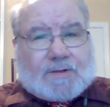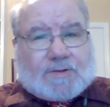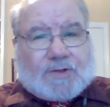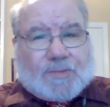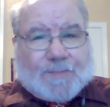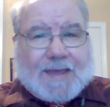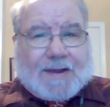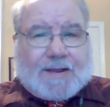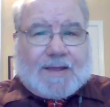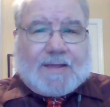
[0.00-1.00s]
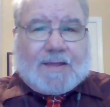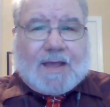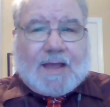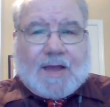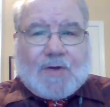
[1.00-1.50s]
to spend
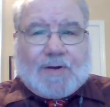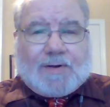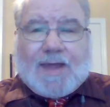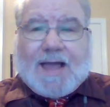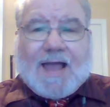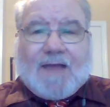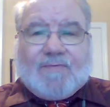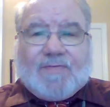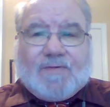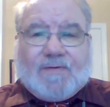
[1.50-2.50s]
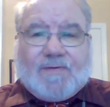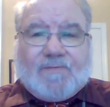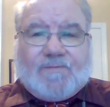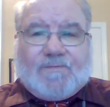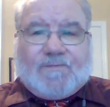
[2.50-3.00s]
our lives
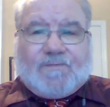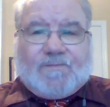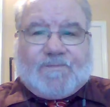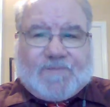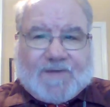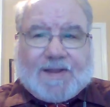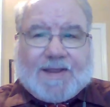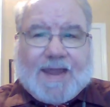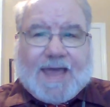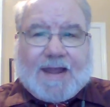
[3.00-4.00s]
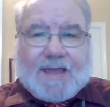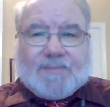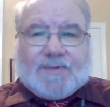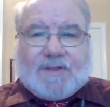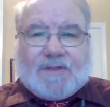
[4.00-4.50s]
filling that
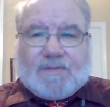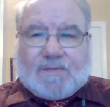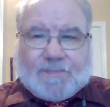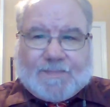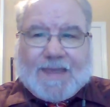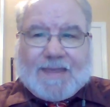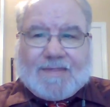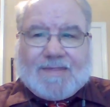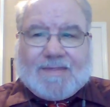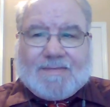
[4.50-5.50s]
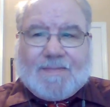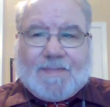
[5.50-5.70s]
empty space